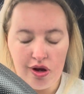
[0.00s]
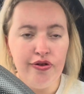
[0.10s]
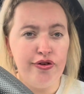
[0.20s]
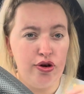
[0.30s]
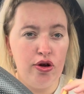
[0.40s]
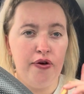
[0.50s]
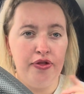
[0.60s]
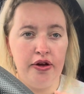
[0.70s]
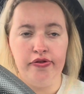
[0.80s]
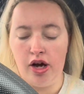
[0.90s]
there's a lot of
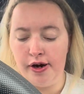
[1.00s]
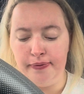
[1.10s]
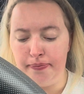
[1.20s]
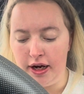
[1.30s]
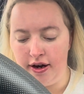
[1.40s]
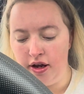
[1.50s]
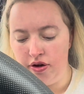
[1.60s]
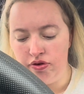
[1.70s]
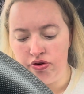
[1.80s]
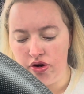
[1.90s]
things that I'm planning
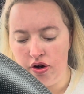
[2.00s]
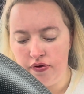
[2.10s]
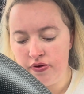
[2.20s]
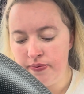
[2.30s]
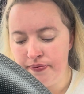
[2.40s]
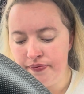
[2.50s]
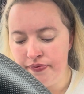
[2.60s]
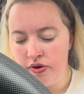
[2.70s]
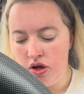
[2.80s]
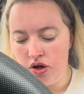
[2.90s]
and stuff
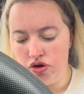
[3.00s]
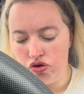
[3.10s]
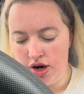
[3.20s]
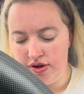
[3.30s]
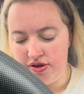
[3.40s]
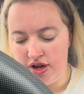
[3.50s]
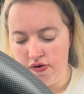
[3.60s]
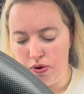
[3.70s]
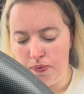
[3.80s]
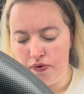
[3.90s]
and trying to
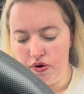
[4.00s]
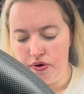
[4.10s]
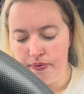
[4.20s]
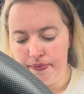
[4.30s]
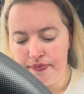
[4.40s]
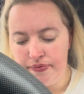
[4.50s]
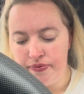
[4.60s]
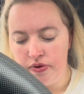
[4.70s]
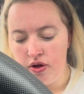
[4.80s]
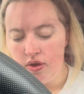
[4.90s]
save up for.
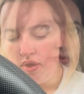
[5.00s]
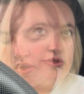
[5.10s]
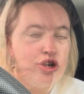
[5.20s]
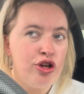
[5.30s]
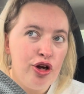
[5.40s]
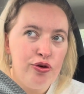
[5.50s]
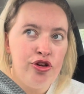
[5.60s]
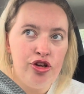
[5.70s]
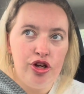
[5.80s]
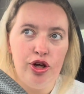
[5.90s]
Close
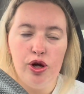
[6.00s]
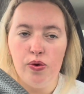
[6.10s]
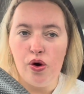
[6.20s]
to